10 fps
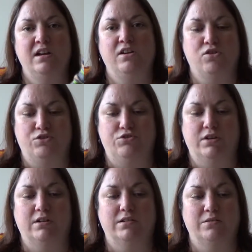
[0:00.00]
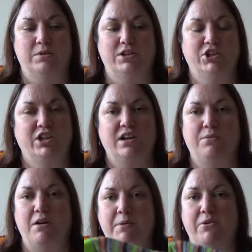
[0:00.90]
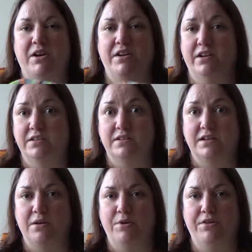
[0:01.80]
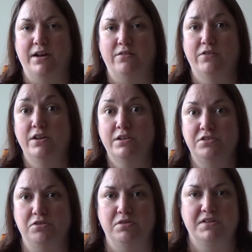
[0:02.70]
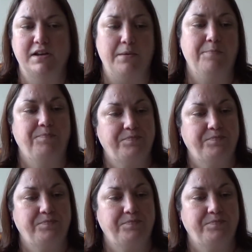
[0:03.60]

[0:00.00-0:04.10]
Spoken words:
contrast, which in a way will be quite nice because then I won't have two the same.